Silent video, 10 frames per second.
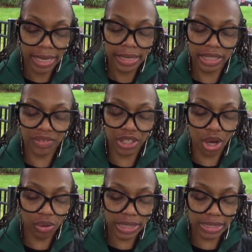leaving
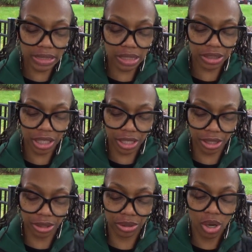no leads
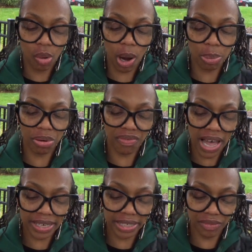unturned while
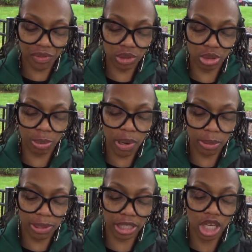providing info to the
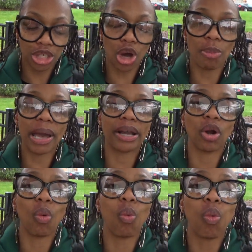public no
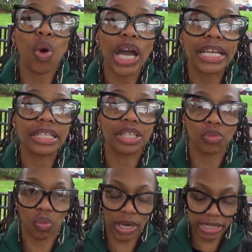matter what
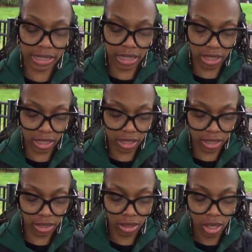race it is.